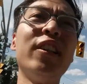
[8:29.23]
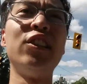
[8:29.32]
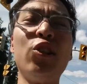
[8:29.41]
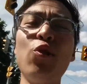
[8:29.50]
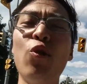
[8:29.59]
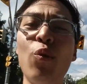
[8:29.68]
in
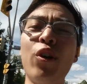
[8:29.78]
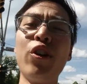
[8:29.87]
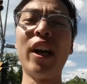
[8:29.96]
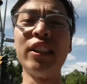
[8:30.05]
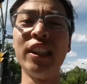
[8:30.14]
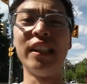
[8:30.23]
school where
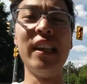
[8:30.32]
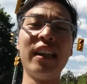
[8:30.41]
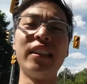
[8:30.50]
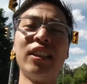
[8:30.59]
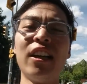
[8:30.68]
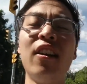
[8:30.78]
you actually did
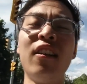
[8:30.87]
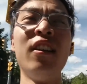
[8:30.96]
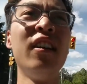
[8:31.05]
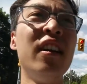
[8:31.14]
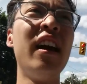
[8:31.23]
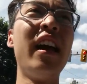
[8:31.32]
excel
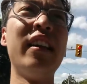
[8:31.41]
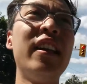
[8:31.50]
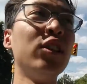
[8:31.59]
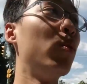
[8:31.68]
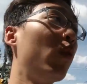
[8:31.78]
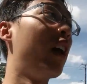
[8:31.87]
and
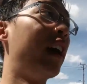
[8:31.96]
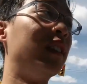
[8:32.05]
things weren't